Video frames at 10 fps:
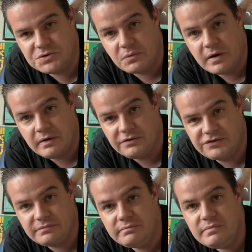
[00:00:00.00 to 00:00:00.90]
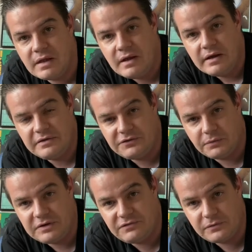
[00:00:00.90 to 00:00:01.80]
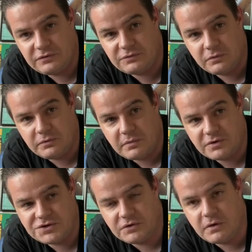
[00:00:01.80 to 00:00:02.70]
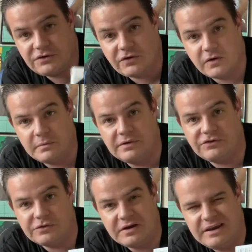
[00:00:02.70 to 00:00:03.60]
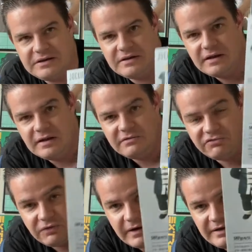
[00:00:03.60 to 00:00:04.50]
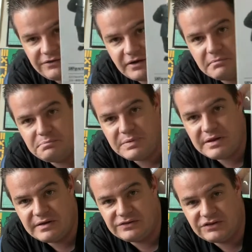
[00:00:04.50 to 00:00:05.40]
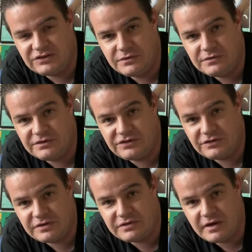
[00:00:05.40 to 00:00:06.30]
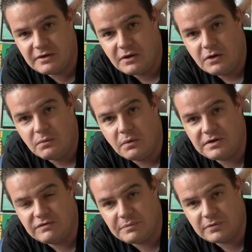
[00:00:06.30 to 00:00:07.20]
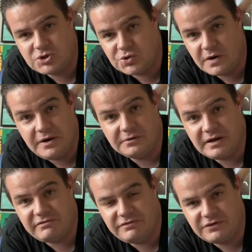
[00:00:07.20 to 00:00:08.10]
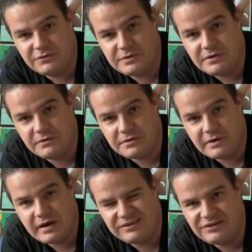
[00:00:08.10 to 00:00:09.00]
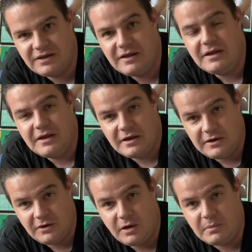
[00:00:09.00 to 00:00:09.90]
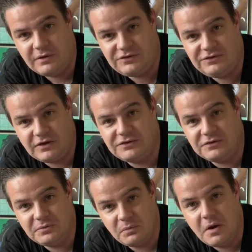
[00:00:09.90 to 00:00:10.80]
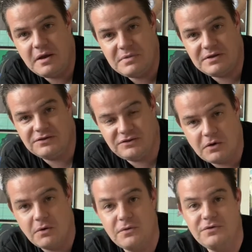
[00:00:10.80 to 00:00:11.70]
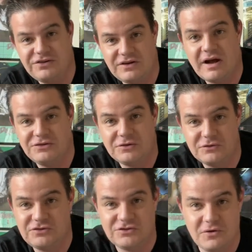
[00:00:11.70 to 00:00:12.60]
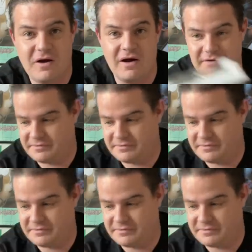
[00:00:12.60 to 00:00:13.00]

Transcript: wears in the 21st World Martial Arts Tournament so that he can fight and beat his students so that they won't give up their training or let a victory go to their heads. And he almost doesn't win because Goku just got so strong.